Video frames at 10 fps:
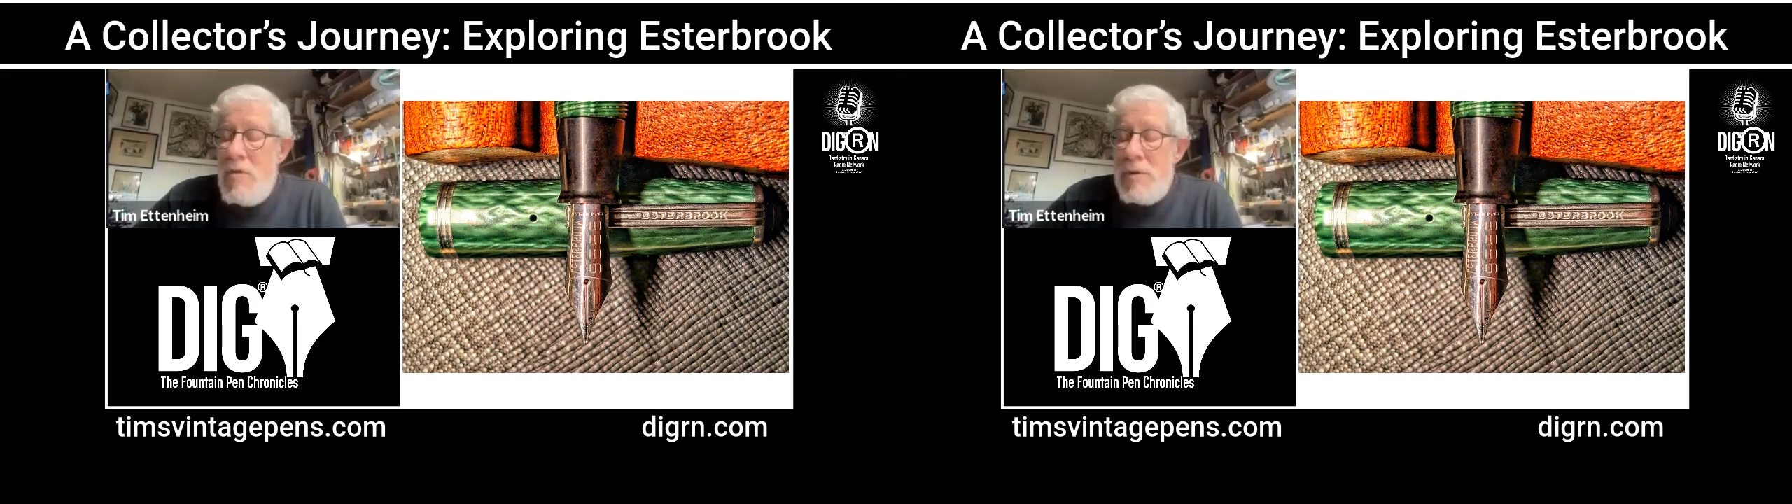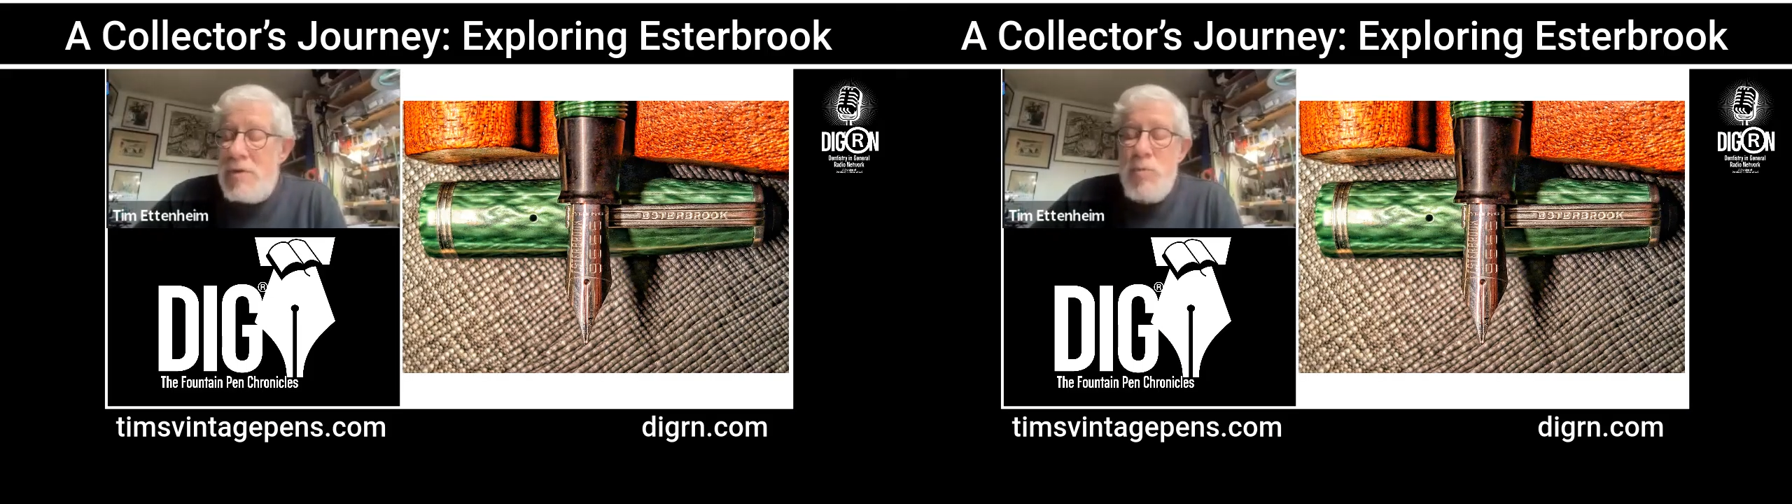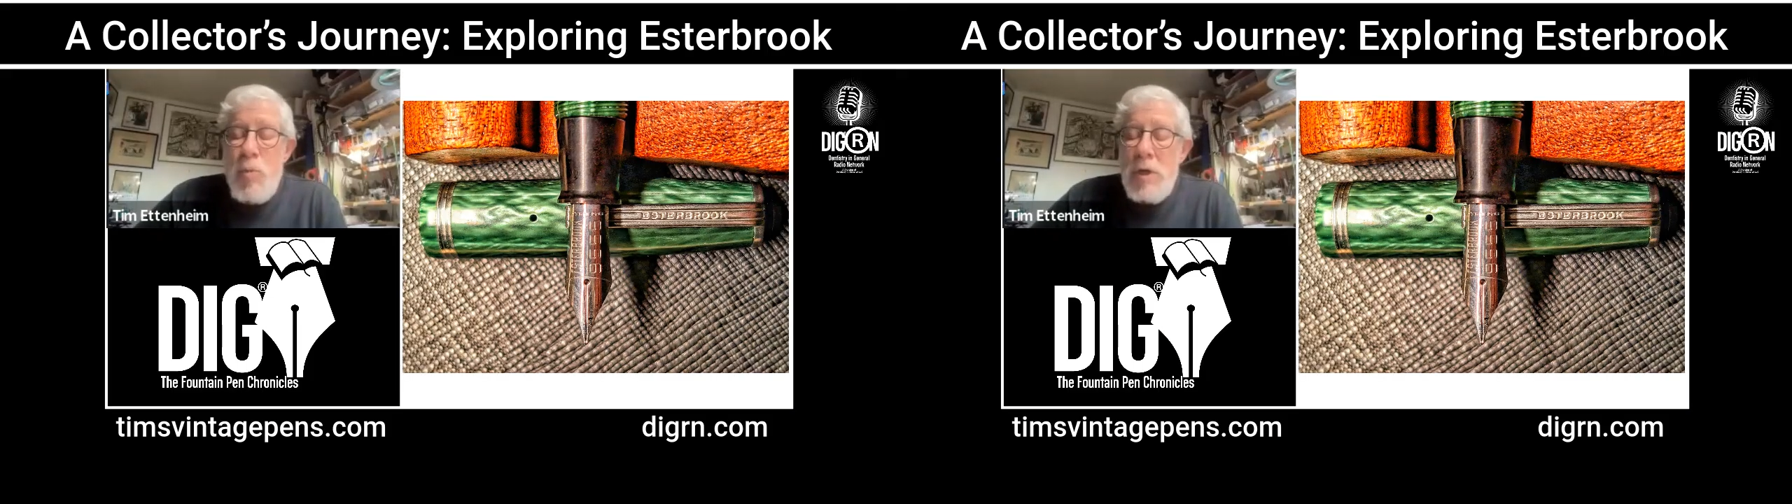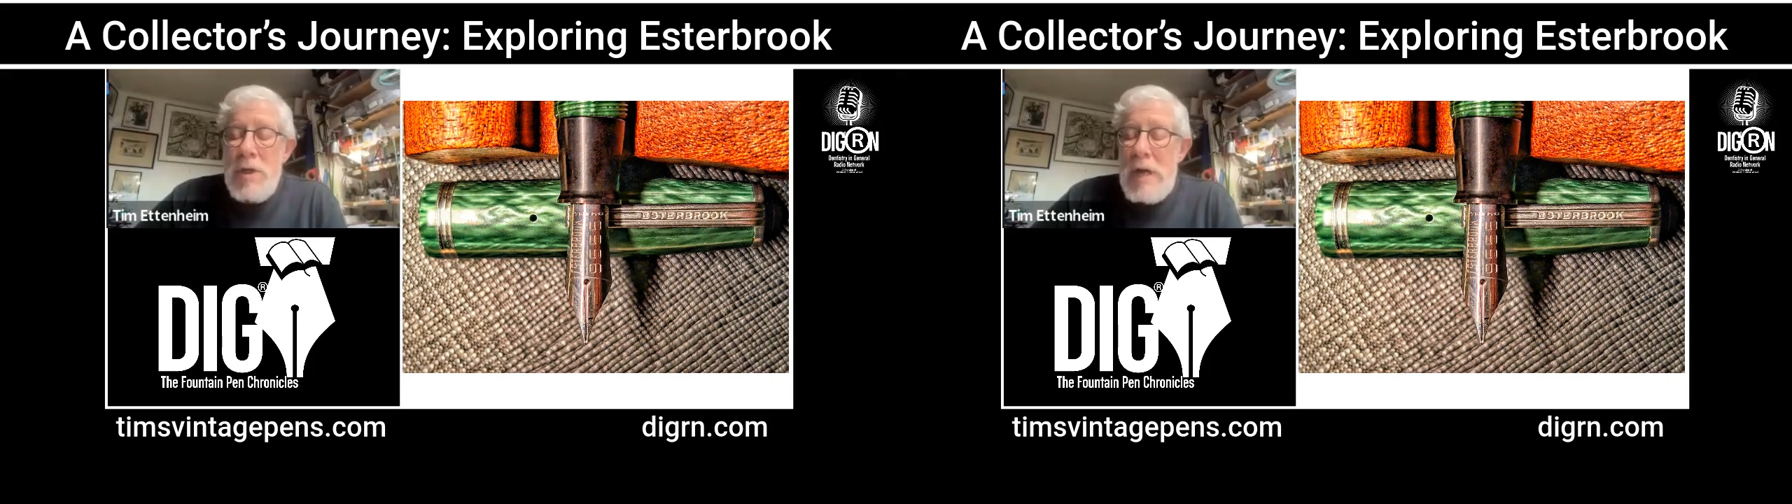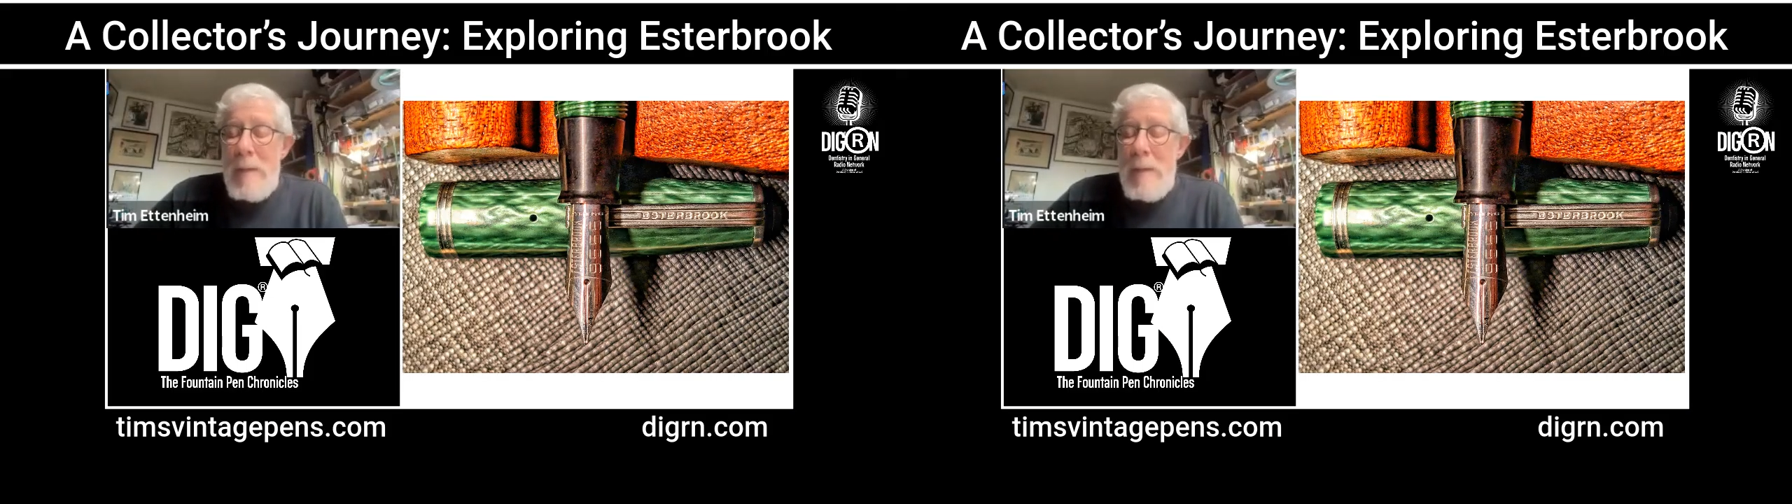always work